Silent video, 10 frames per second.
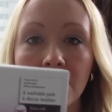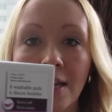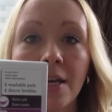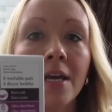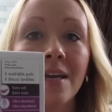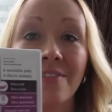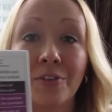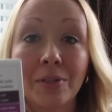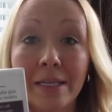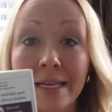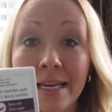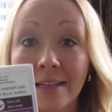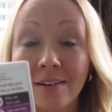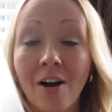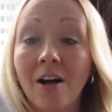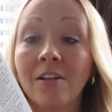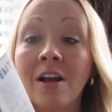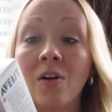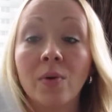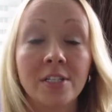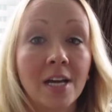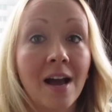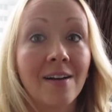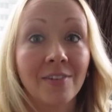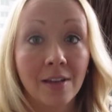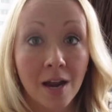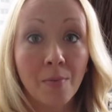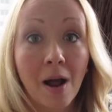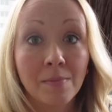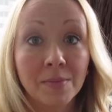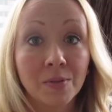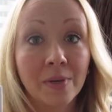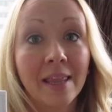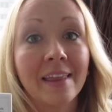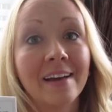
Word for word: so that if you're leaking at all, which I have a lot of problems with,